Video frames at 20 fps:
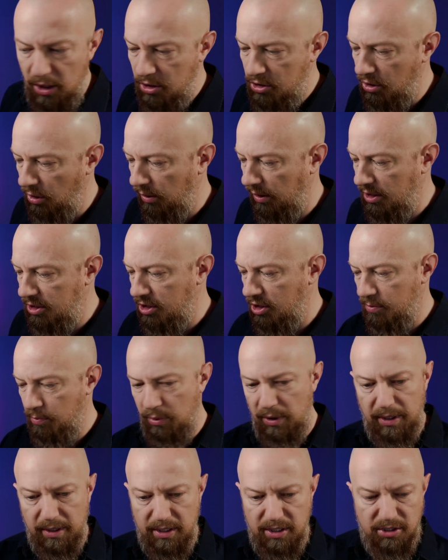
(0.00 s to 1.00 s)
So let's just
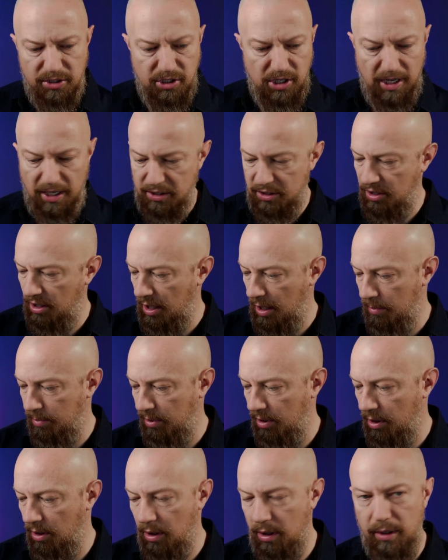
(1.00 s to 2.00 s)
bring these chats
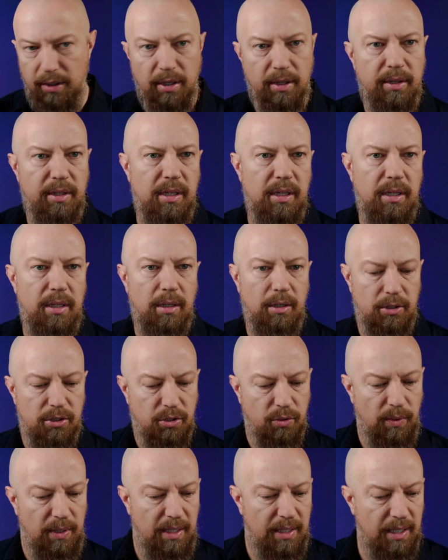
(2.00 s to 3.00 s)
up on the
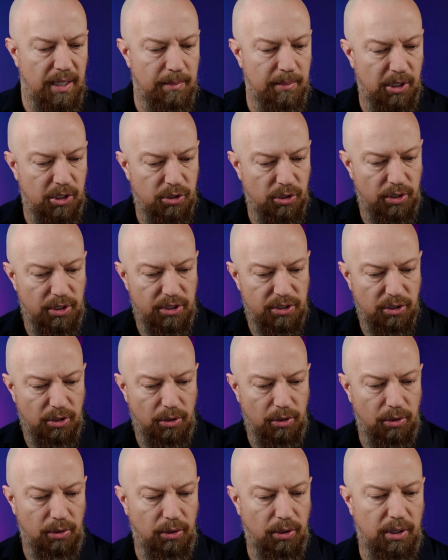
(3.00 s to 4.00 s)
screen and make sure that it's
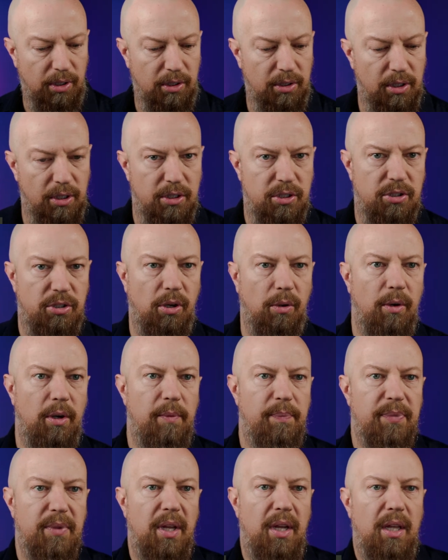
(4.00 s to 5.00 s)
all looking good. So
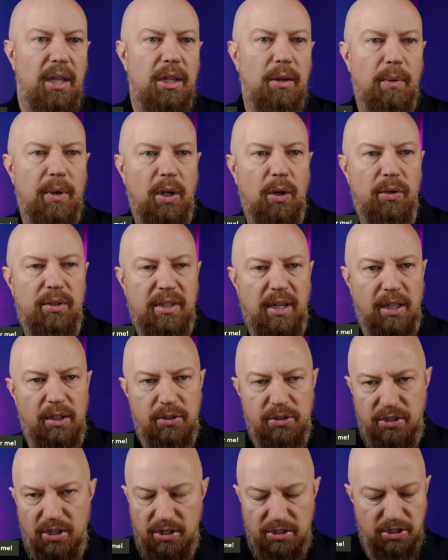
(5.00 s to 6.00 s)
there we go.
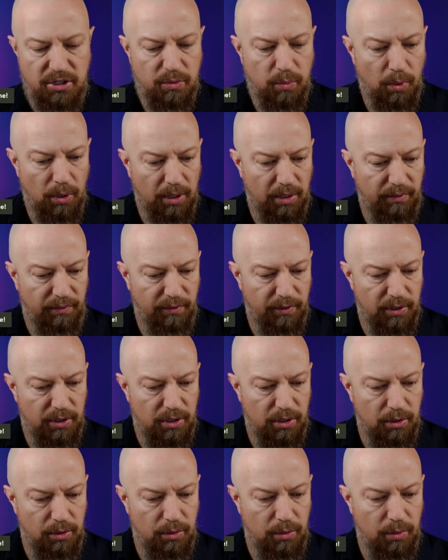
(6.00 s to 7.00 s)
Tyler says it's working for
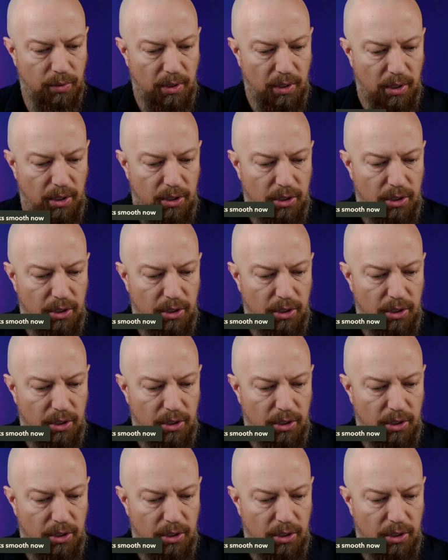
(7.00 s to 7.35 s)
you.